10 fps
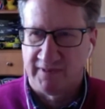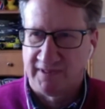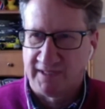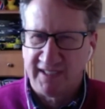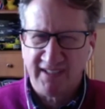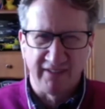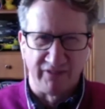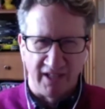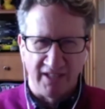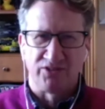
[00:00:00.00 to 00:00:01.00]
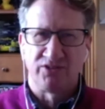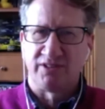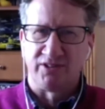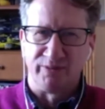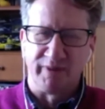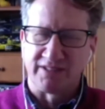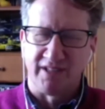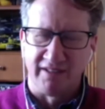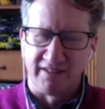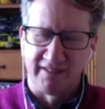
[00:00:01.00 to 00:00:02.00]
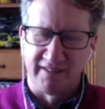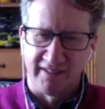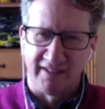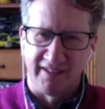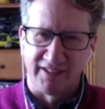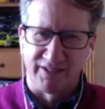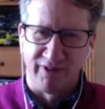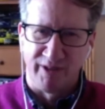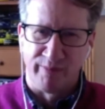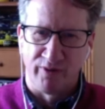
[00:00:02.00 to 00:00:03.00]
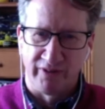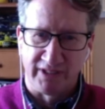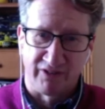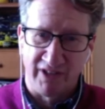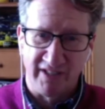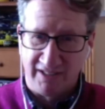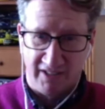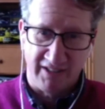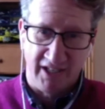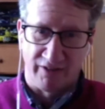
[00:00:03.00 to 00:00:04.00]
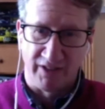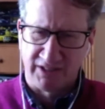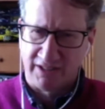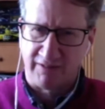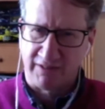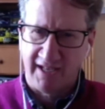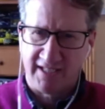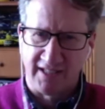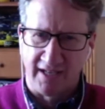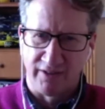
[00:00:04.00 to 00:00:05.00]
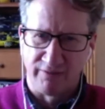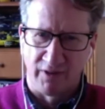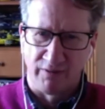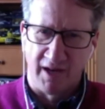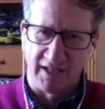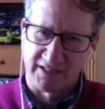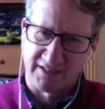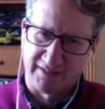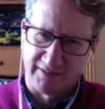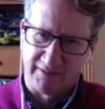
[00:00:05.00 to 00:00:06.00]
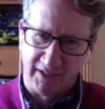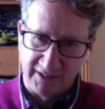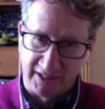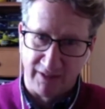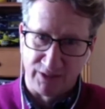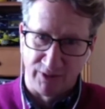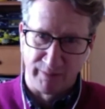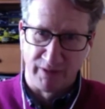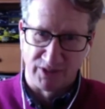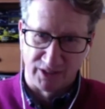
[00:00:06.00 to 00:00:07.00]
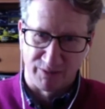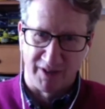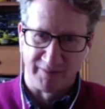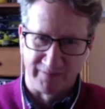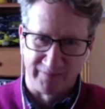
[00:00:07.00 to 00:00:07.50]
it kind of debates, does it, to some extent, and it's really important. It's great that is it Claire's dad who likes into all the music as well?